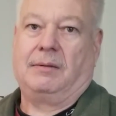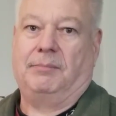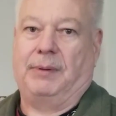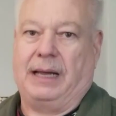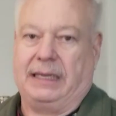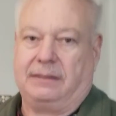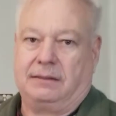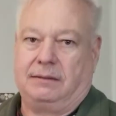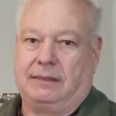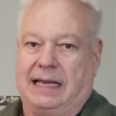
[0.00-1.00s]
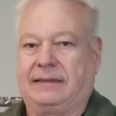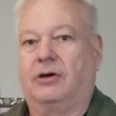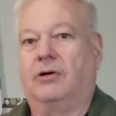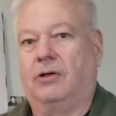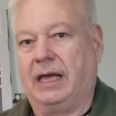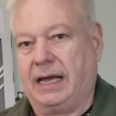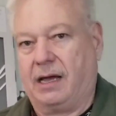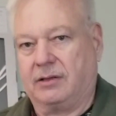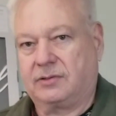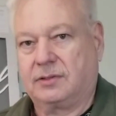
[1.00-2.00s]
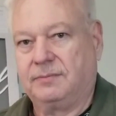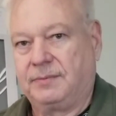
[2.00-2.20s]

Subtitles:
but not the whole house.